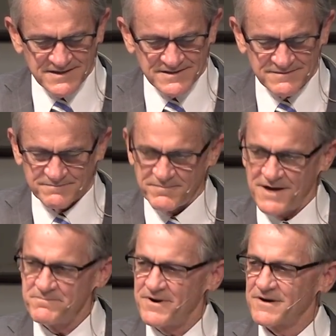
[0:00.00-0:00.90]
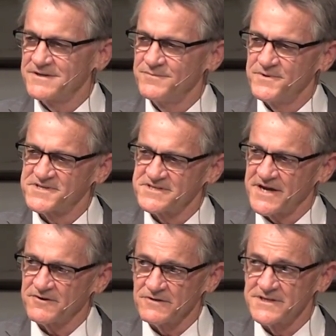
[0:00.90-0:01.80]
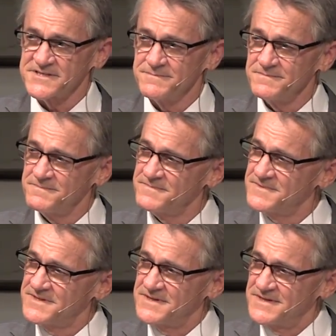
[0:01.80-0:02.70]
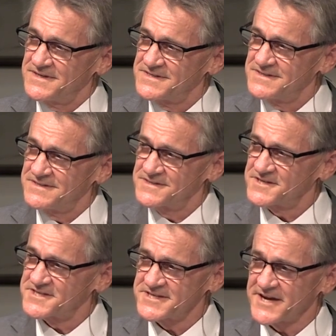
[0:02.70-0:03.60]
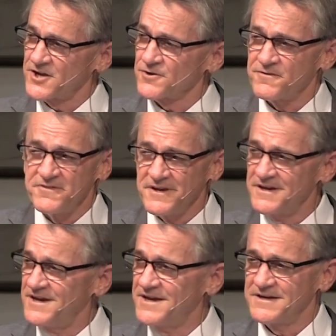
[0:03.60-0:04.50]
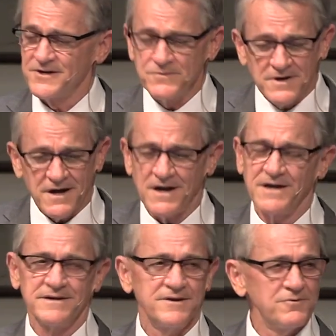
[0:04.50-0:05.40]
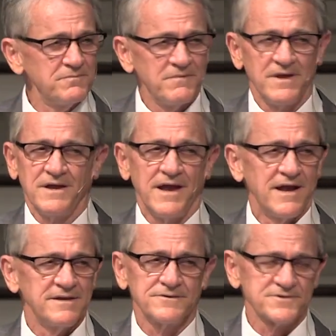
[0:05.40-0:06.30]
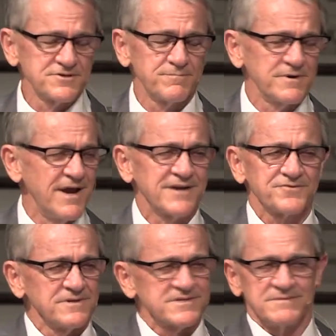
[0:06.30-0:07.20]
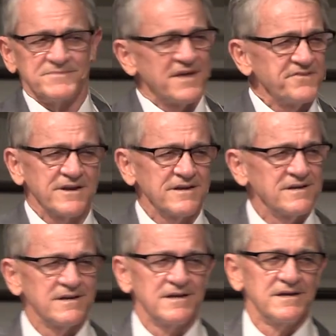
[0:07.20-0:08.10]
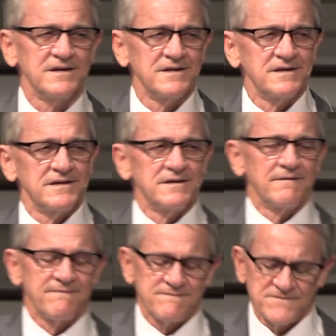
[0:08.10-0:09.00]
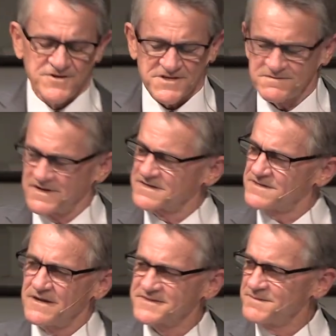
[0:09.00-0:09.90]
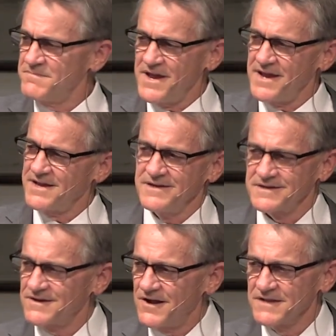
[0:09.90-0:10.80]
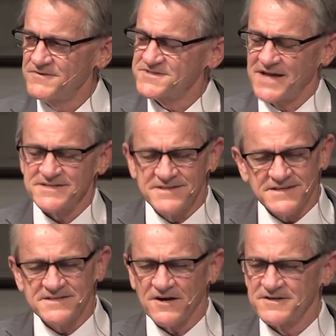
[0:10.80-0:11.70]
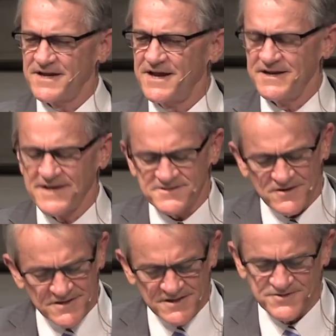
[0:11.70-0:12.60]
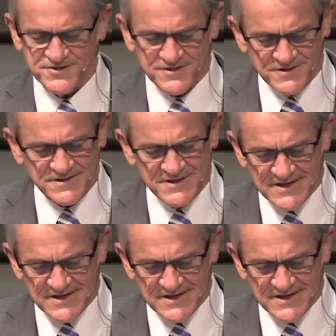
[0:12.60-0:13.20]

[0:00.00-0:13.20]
bombarded with secularism this is secular thinking, no God, no, no supernaturalism, nothing, just exalting man and all of this. That's, that's our day, that's our culture.